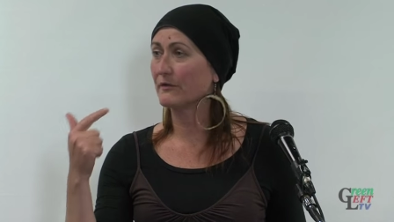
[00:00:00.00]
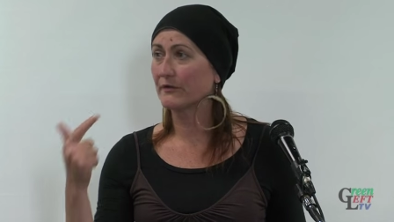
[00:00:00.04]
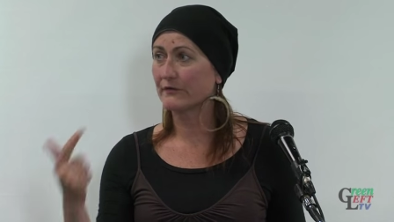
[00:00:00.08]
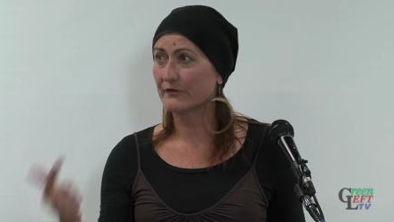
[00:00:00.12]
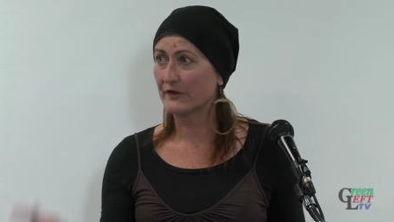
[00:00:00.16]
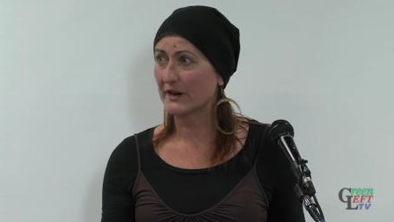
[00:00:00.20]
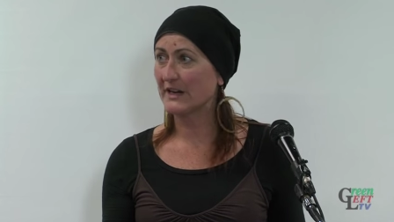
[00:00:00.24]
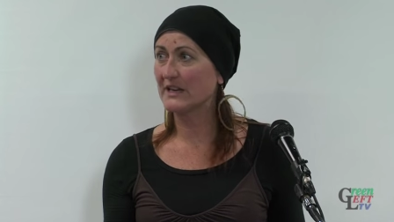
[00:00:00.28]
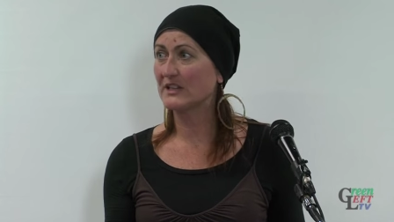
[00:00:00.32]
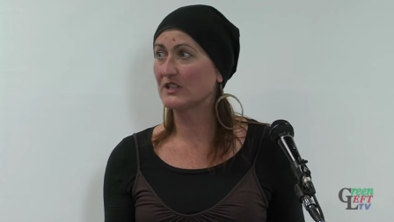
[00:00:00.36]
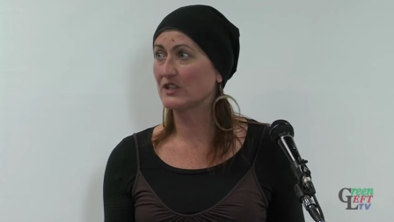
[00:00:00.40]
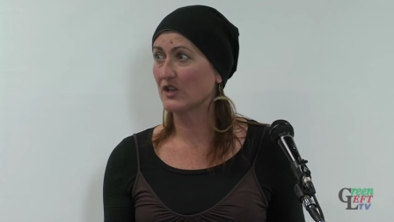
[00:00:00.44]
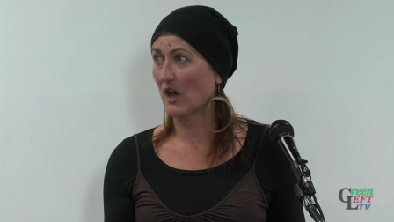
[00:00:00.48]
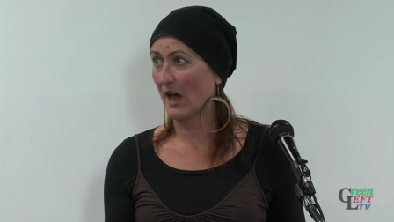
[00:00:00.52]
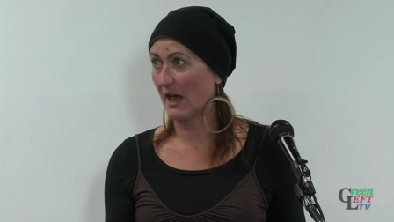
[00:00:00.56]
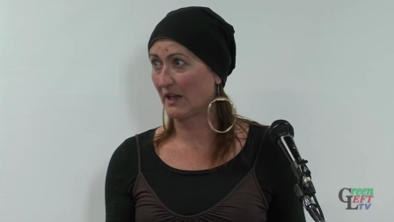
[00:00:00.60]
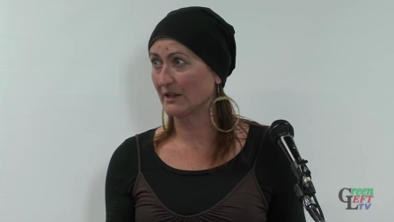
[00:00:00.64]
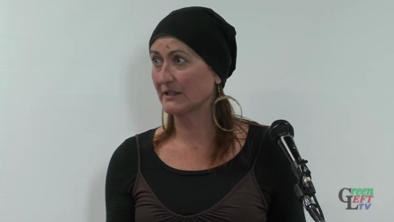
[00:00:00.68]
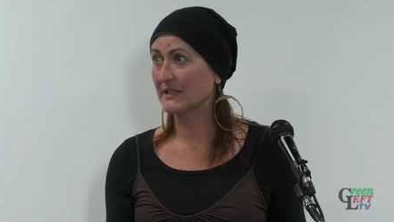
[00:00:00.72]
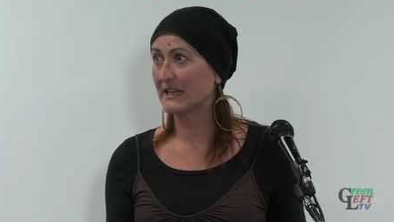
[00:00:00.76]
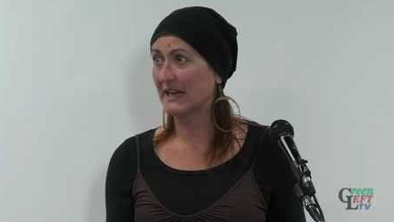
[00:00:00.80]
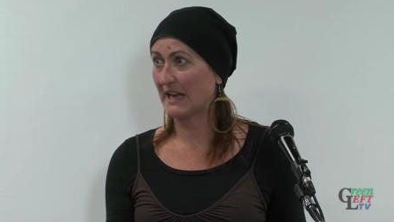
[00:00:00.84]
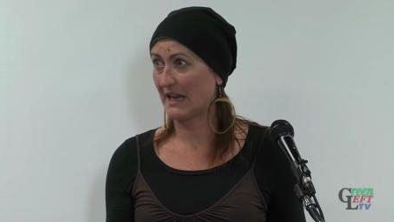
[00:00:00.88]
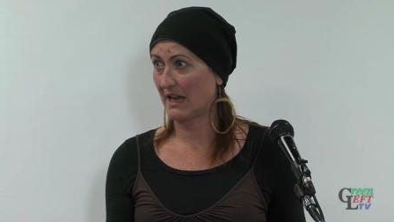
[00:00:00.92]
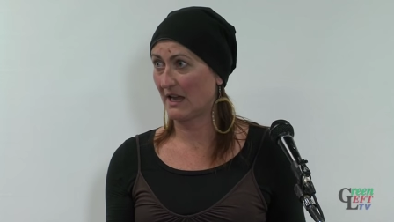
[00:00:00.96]
or free
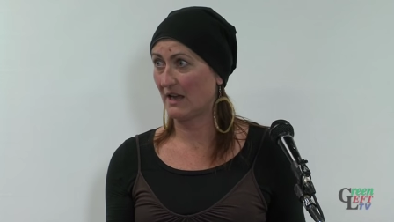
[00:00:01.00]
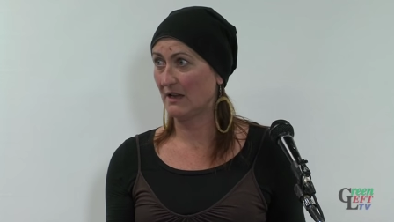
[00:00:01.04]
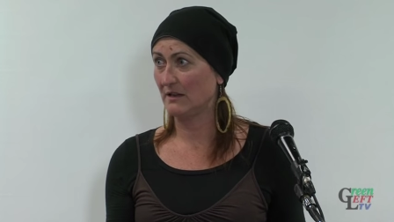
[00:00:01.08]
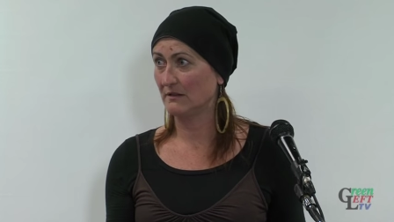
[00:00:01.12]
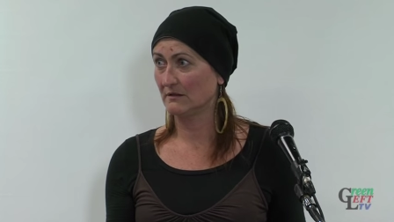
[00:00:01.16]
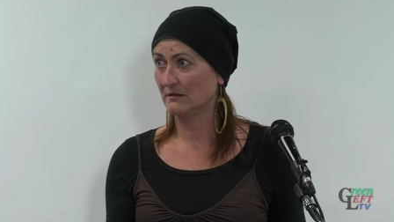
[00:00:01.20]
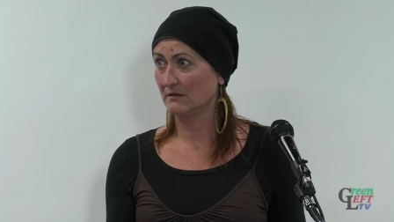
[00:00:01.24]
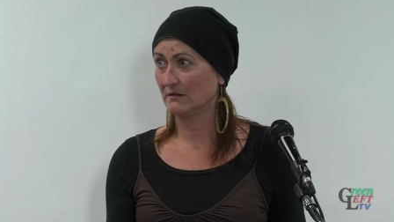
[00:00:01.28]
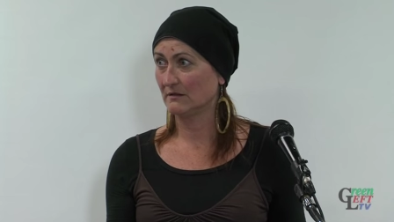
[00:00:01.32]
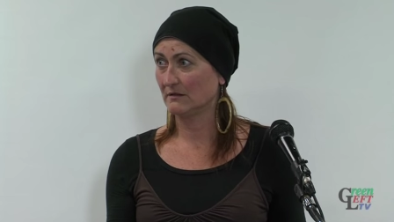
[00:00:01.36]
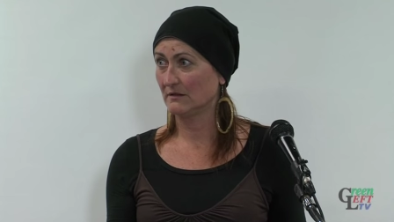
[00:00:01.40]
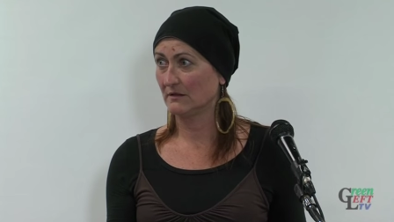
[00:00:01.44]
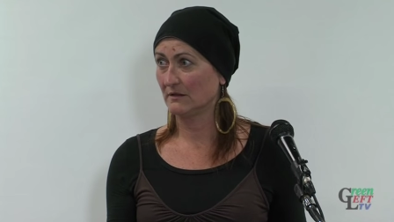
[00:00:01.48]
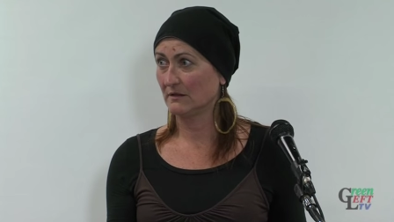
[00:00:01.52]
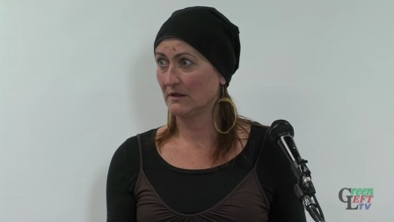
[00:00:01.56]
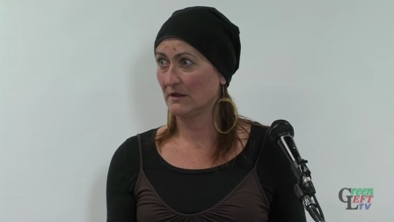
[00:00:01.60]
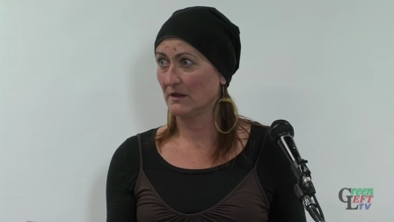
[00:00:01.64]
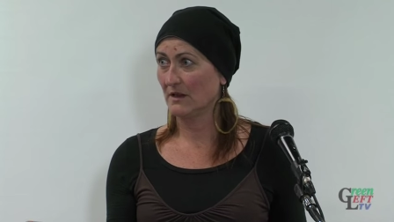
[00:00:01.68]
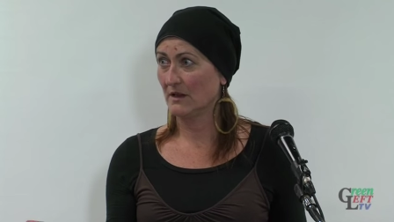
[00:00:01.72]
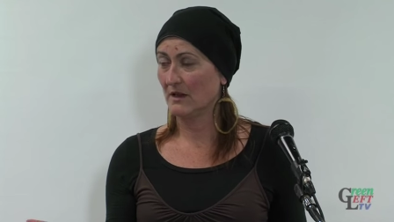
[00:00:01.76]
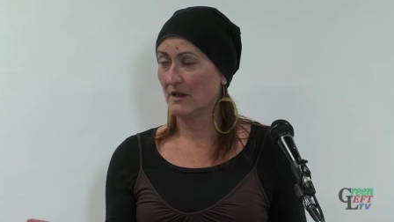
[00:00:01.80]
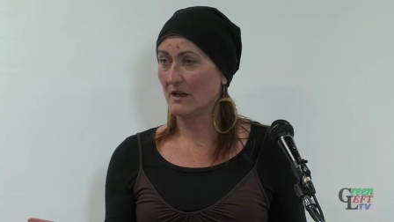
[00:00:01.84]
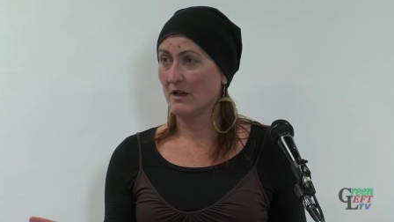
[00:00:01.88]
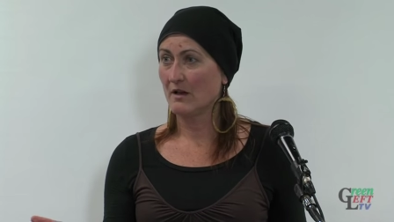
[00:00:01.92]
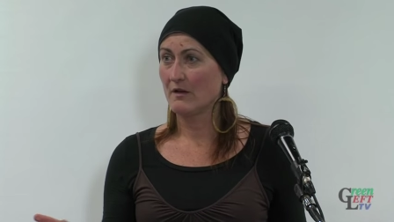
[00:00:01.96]
childcare,
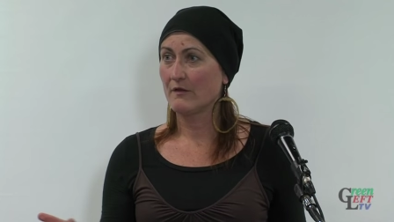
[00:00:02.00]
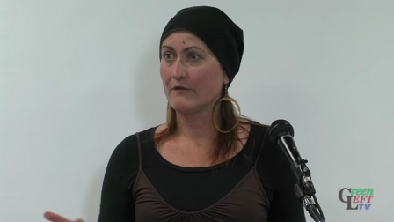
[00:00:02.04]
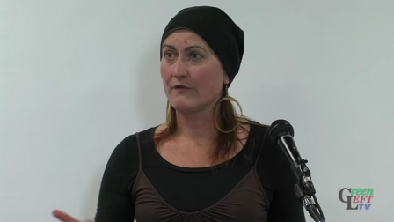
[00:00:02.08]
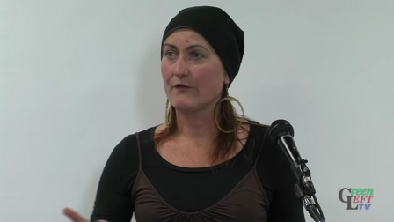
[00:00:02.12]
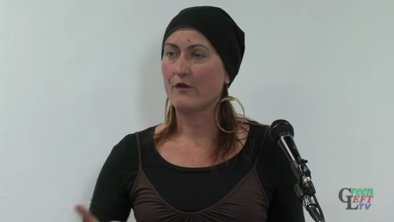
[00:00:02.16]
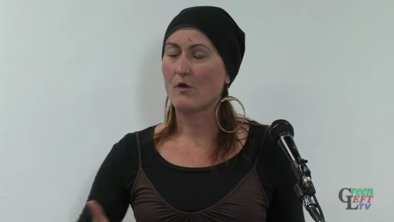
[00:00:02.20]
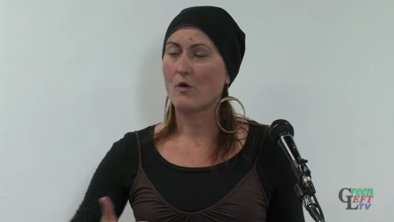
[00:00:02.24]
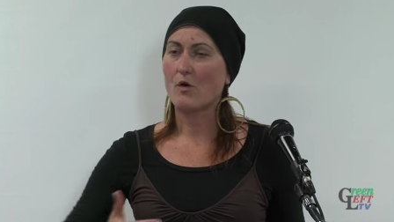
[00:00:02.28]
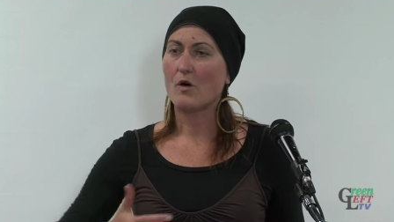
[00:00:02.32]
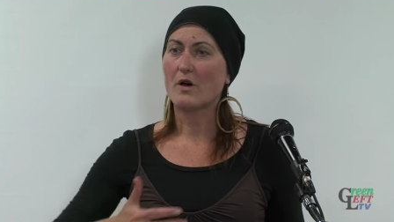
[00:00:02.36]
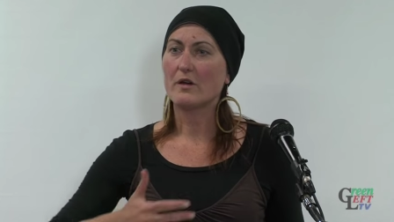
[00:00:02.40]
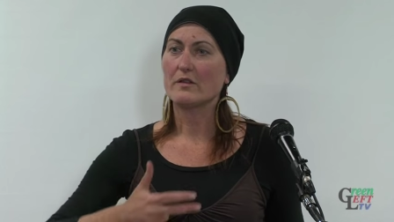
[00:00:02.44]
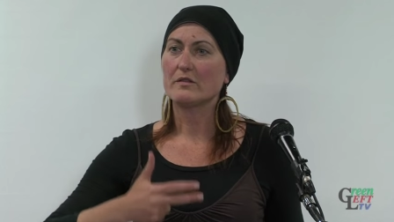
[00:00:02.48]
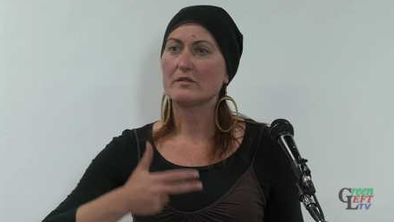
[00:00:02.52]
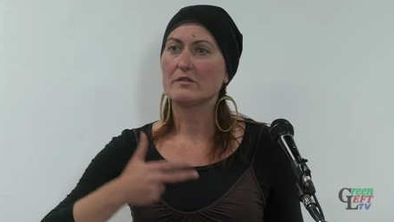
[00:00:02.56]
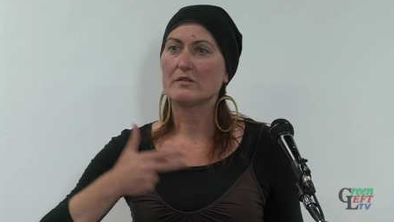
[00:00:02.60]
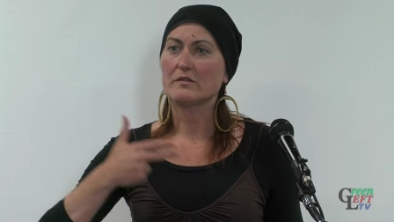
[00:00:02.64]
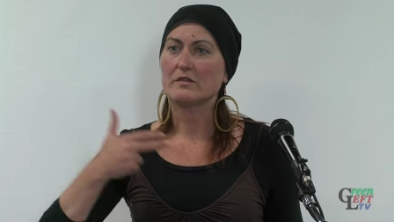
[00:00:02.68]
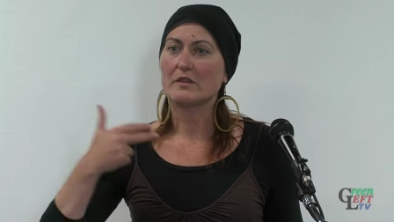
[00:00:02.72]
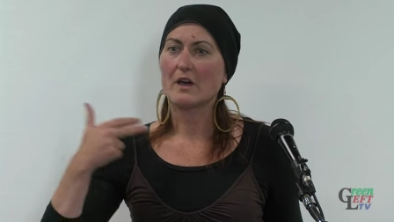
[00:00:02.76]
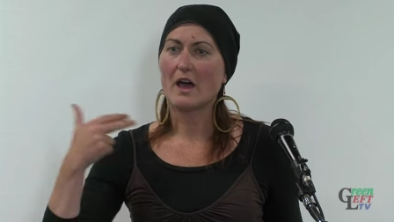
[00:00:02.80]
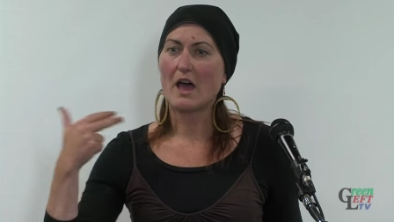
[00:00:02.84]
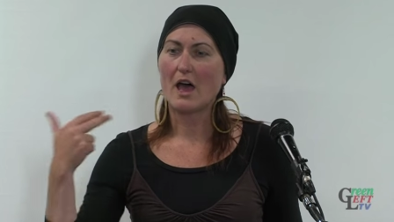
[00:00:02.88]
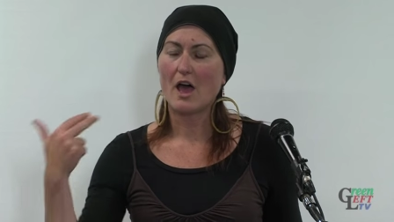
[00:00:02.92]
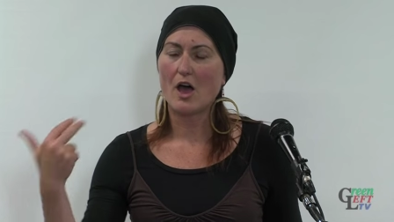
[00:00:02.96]
for
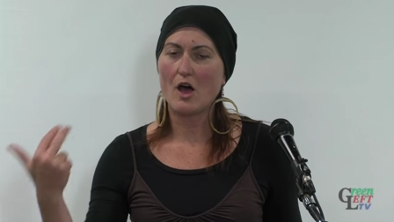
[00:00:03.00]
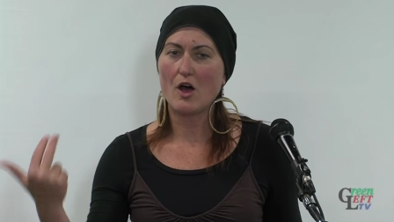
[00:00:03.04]
the